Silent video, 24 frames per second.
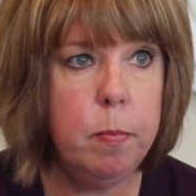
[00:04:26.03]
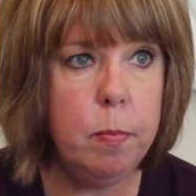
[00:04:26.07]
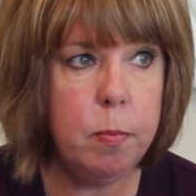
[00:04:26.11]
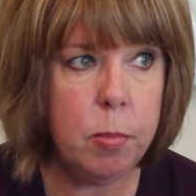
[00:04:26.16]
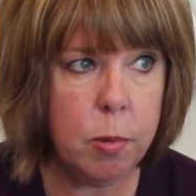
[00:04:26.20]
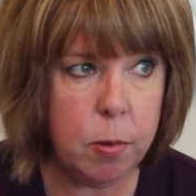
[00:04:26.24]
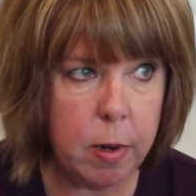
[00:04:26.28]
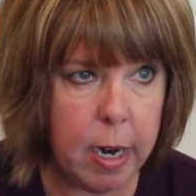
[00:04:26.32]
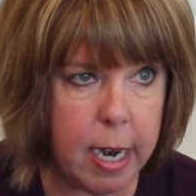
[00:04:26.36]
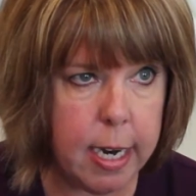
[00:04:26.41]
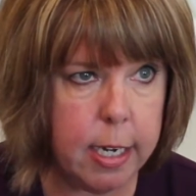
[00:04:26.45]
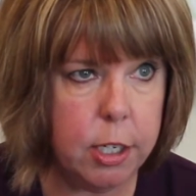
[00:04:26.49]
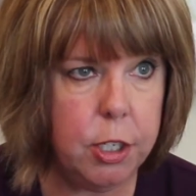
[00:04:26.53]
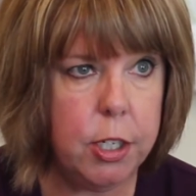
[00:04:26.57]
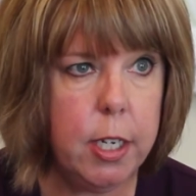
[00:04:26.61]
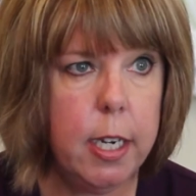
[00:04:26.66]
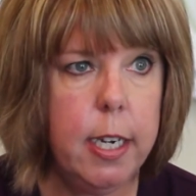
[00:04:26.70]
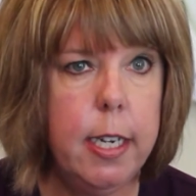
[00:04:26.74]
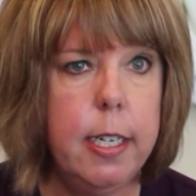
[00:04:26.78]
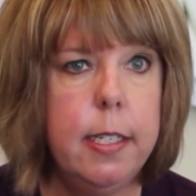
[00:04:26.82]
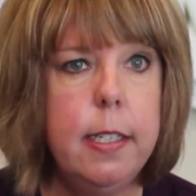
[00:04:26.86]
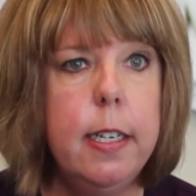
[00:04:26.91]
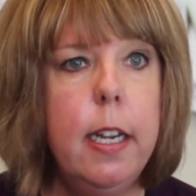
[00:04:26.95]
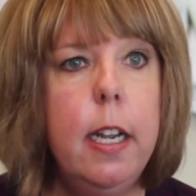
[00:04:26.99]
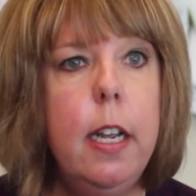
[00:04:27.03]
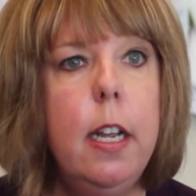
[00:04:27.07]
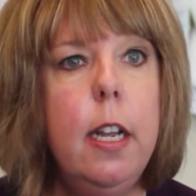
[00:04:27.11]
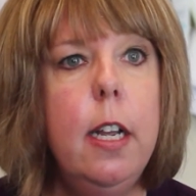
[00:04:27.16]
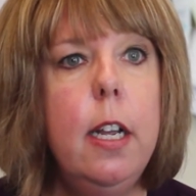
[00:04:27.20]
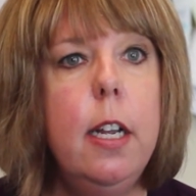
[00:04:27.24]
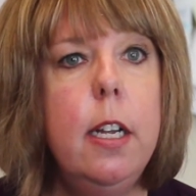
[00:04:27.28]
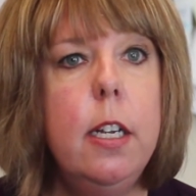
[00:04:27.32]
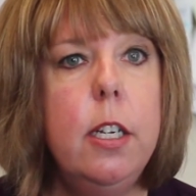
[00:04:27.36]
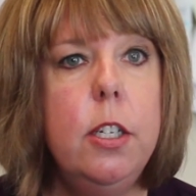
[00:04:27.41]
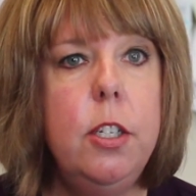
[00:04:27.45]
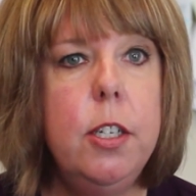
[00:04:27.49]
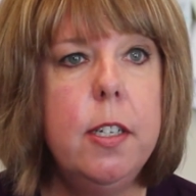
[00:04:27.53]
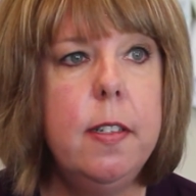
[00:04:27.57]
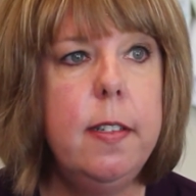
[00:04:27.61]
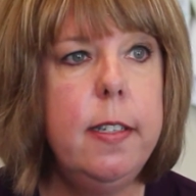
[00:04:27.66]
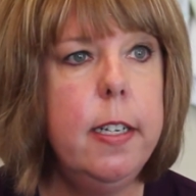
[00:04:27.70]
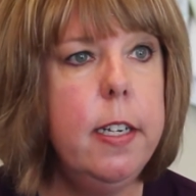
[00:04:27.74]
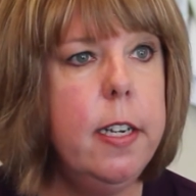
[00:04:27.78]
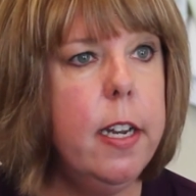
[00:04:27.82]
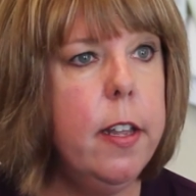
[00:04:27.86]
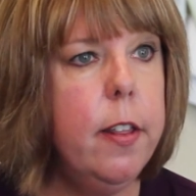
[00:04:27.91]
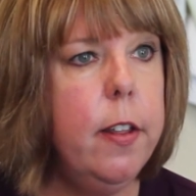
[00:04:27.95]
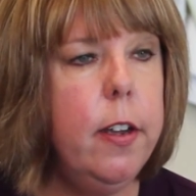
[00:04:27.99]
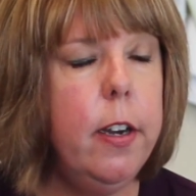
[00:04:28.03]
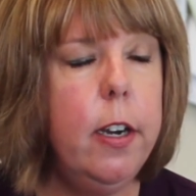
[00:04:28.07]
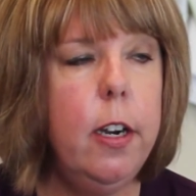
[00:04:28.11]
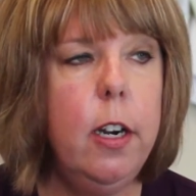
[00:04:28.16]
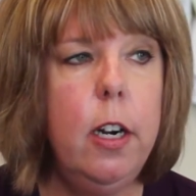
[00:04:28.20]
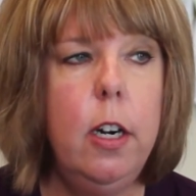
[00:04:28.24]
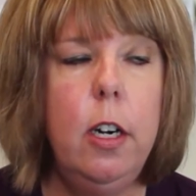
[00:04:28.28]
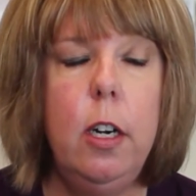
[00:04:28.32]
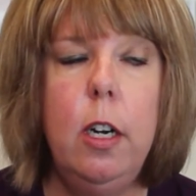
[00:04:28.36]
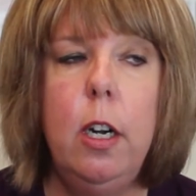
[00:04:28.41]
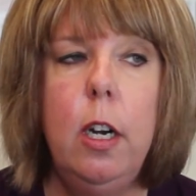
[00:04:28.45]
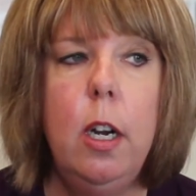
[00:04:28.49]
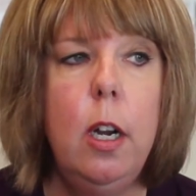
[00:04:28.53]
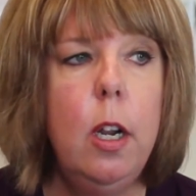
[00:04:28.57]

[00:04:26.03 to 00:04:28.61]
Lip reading: project, just another